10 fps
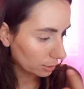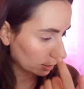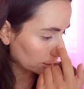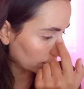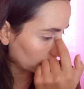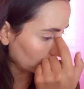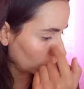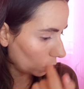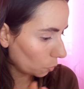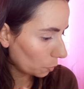
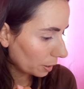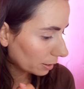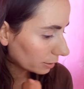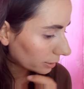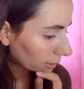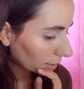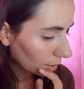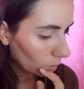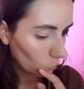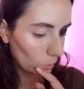So
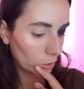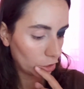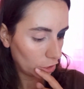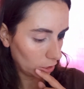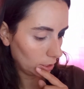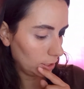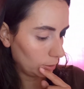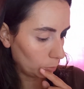what shade?